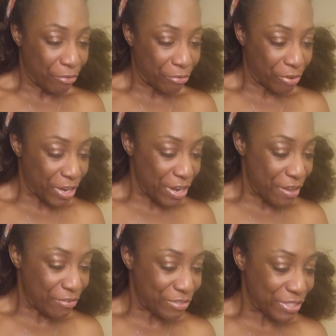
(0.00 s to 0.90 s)
Free
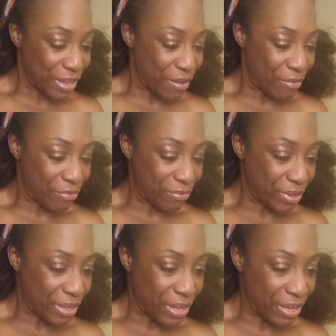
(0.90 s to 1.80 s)
yourself.
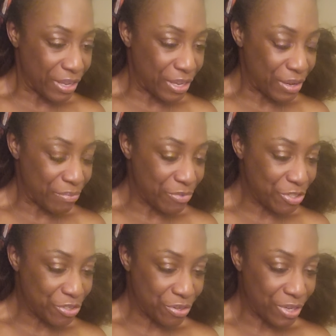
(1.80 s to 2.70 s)

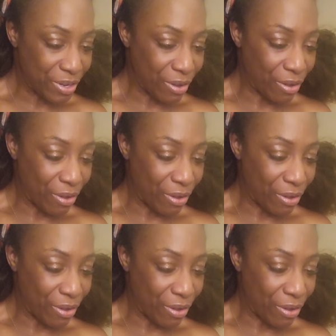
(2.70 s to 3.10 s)
Chemistry.